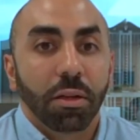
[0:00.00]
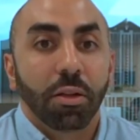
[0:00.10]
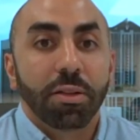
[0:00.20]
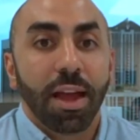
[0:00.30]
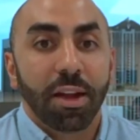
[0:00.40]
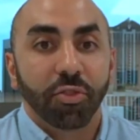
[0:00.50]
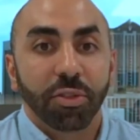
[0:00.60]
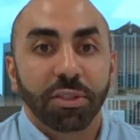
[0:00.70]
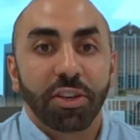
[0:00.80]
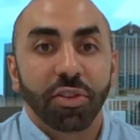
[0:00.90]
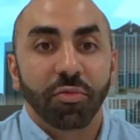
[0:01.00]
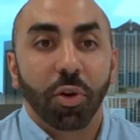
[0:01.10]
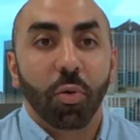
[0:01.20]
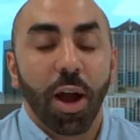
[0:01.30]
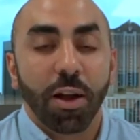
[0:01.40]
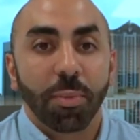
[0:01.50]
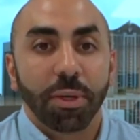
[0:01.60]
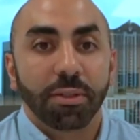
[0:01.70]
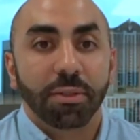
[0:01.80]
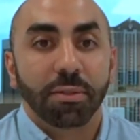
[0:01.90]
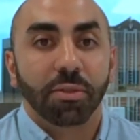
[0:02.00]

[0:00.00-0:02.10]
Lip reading: Naturalization requirements.